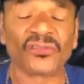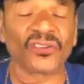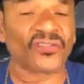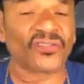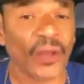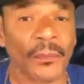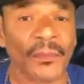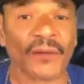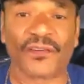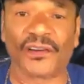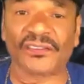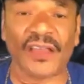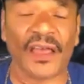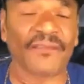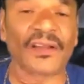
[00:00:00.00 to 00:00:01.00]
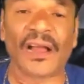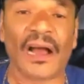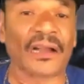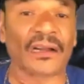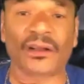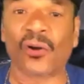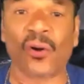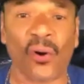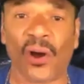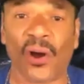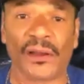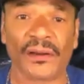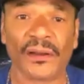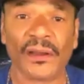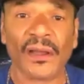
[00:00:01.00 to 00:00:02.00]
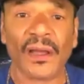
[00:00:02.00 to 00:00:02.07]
Just some of us haven't gotten caught.